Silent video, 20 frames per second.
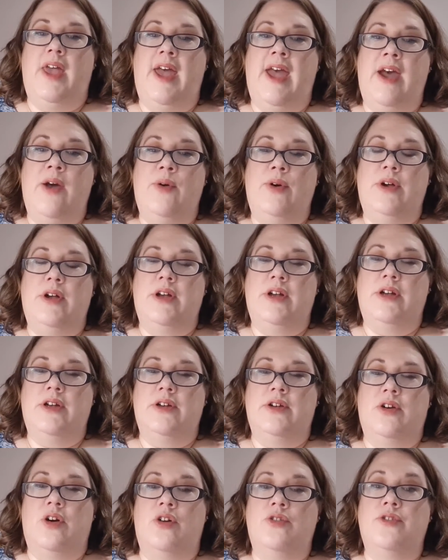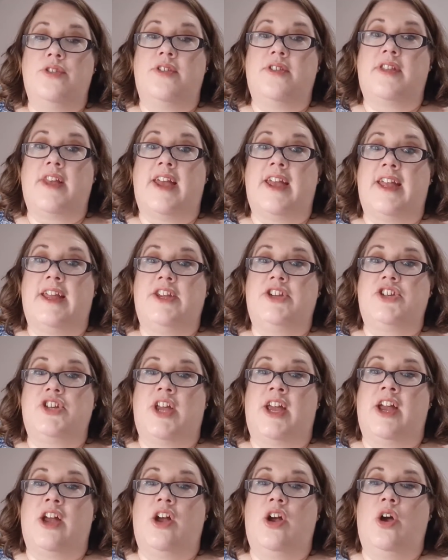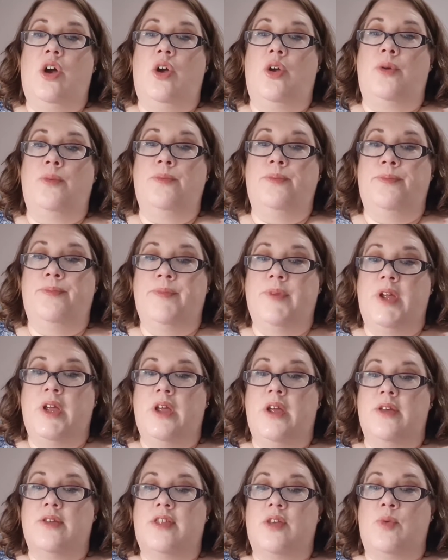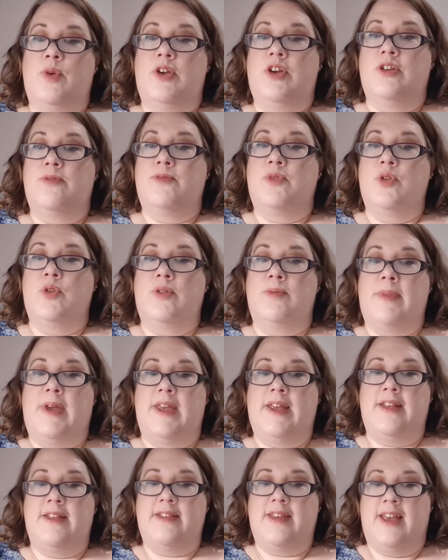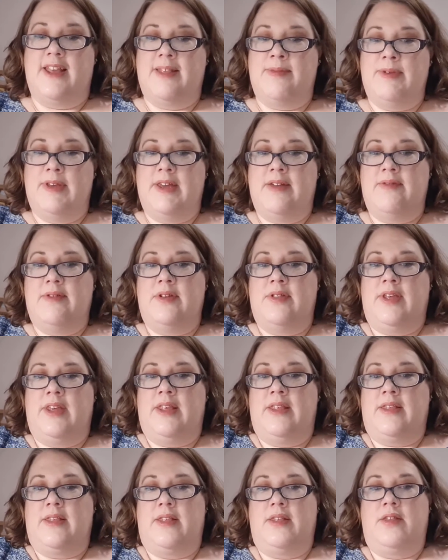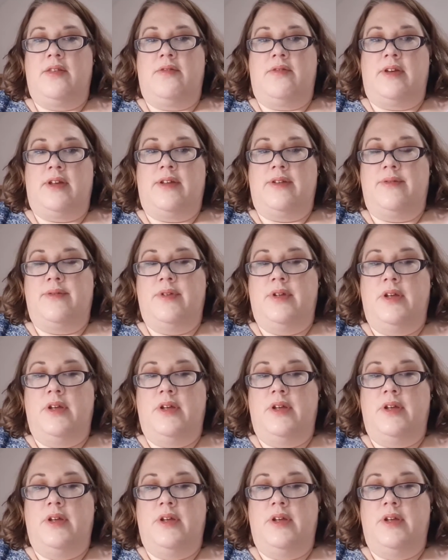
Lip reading: our on stage at home, so we could do the make and taste. Let me get rid of these, sorry,